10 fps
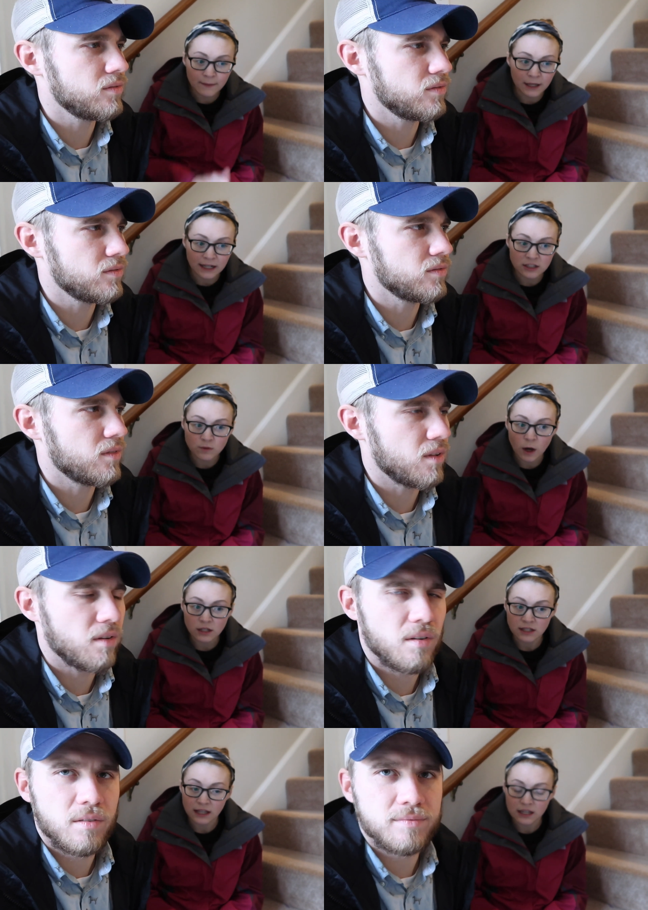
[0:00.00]
Speaker 1: I mean, I just walked
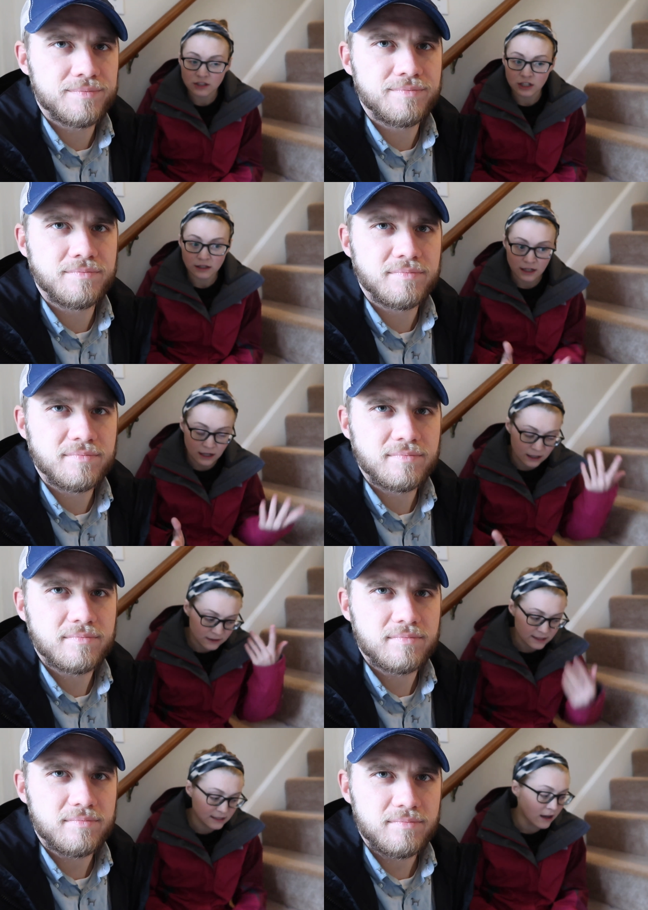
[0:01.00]
to the kitchen and then I
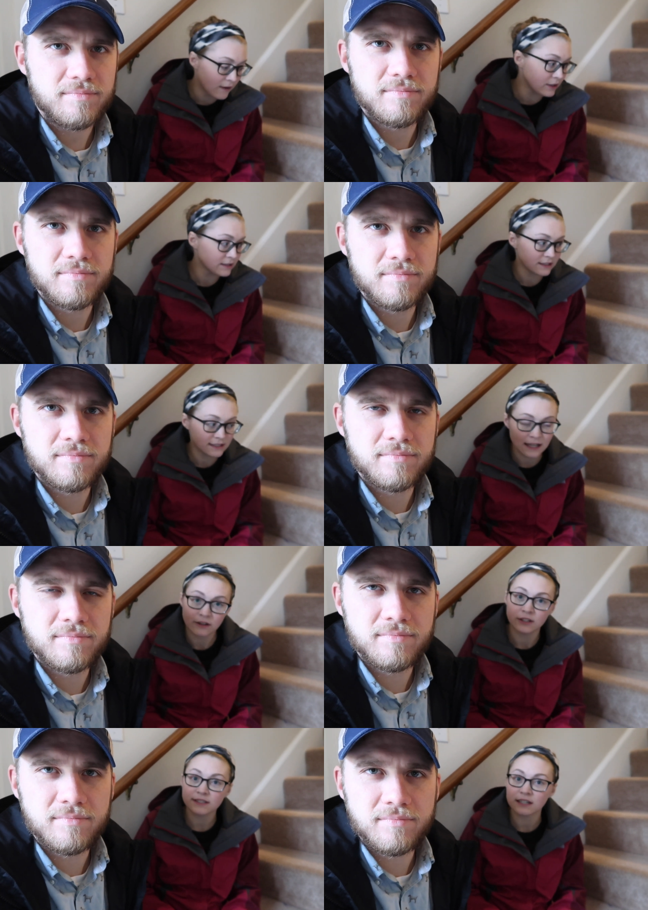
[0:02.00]
obviously sat
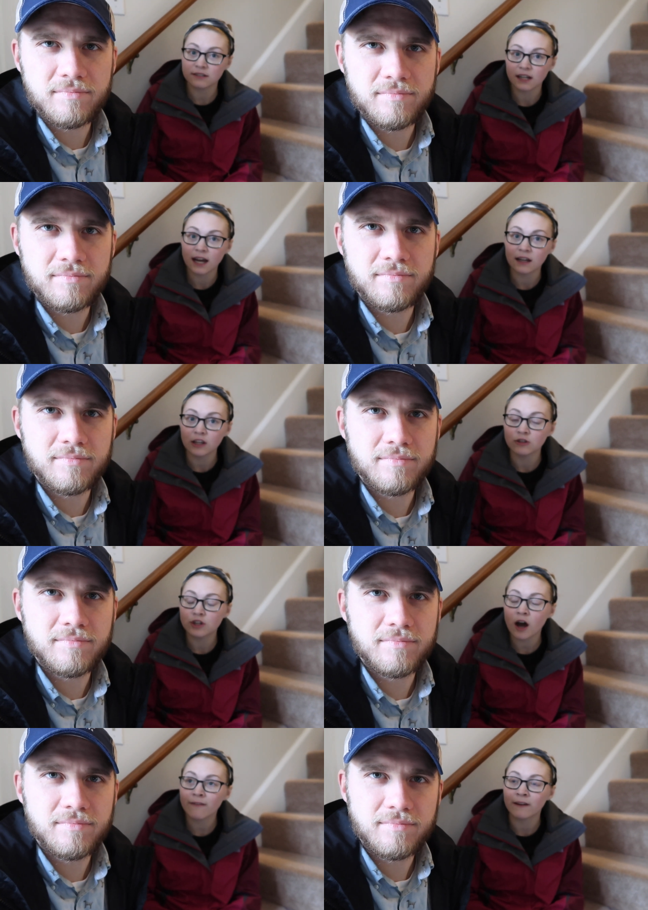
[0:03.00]
on the stairs and had a huge
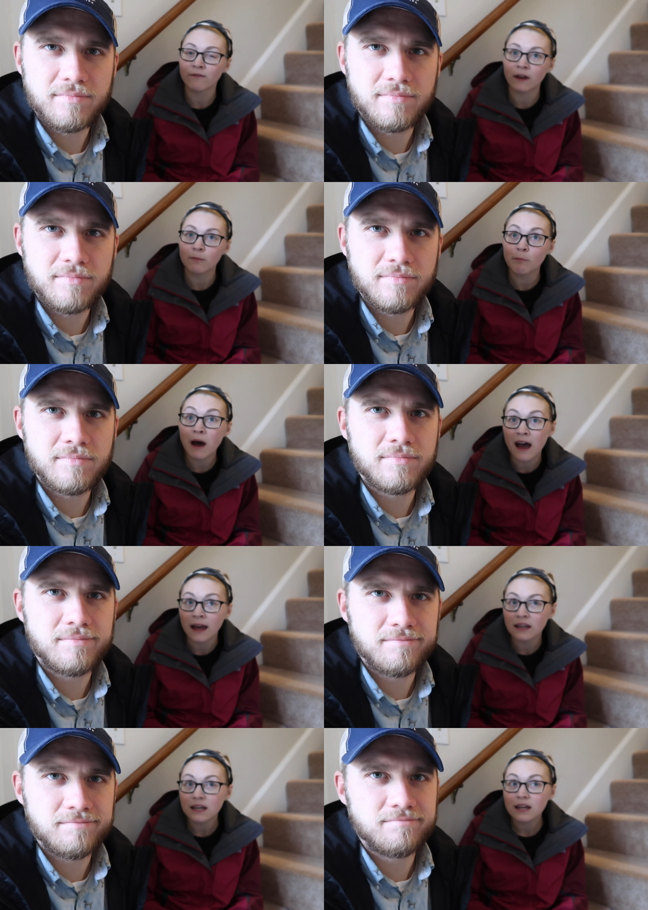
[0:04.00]
coughing fit,
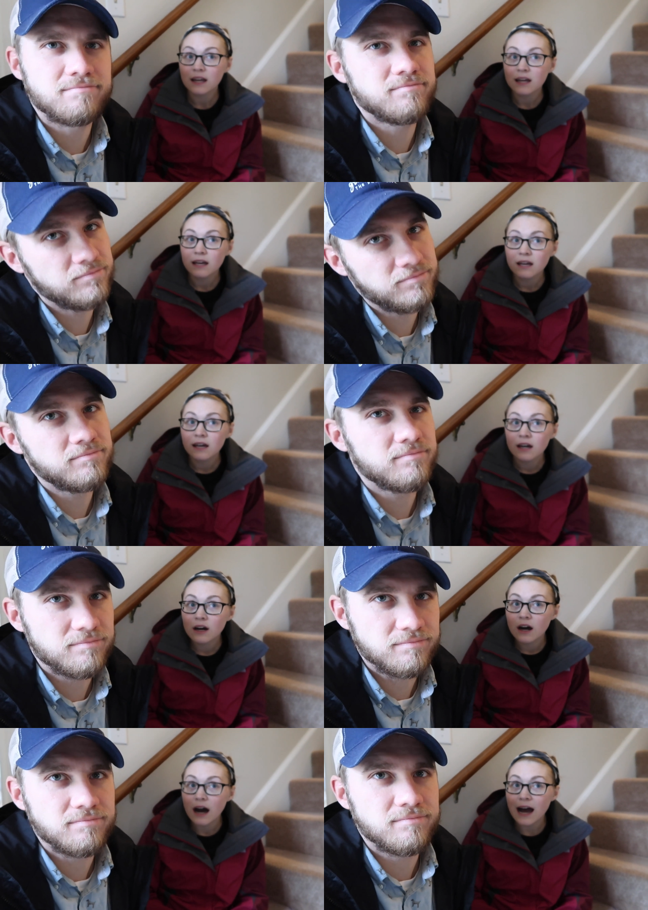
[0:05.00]
but
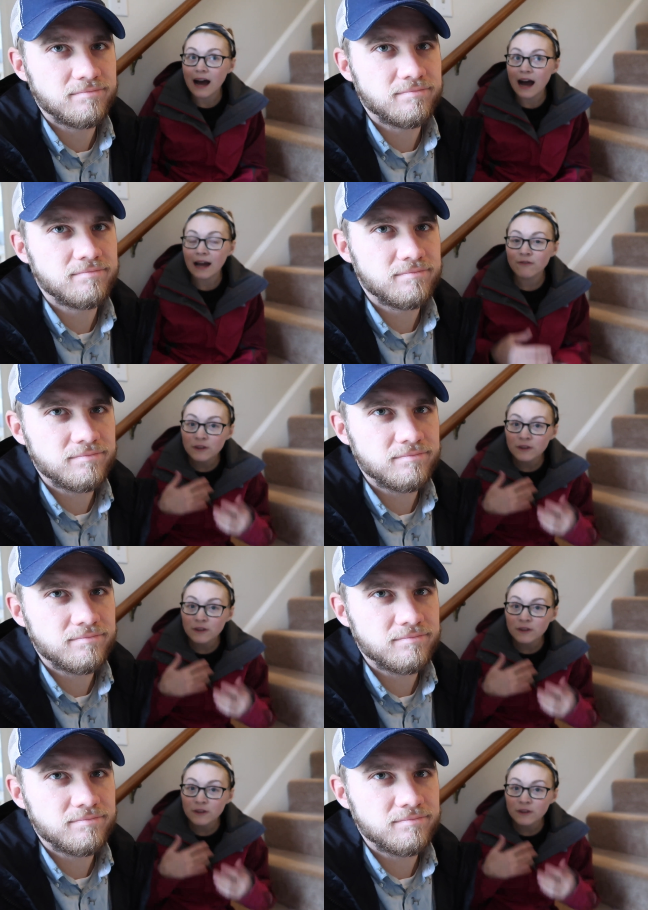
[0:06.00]
I